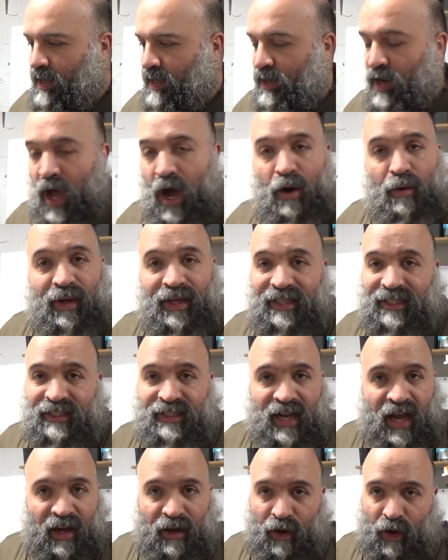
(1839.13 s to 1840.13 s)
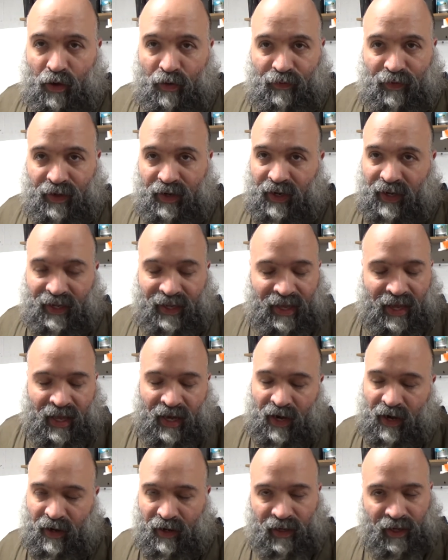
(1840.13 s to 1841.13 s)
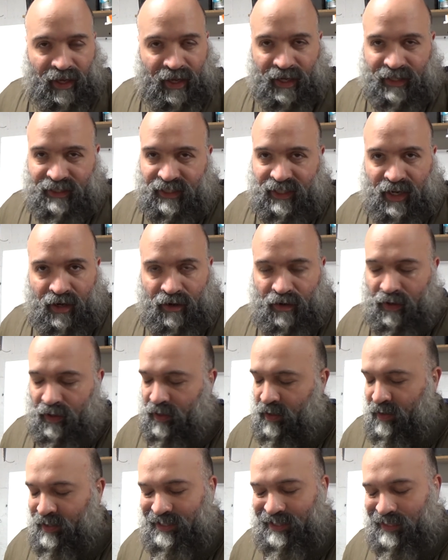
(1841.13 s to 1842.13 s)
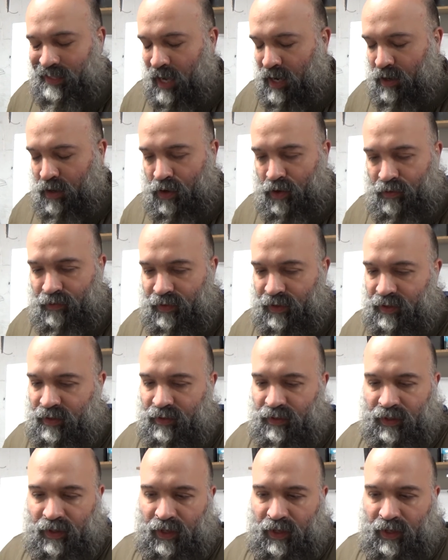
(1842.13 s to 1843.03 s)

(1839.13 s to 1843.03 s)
No, it is not COVID. Again, like I said earlier, it's not COVID.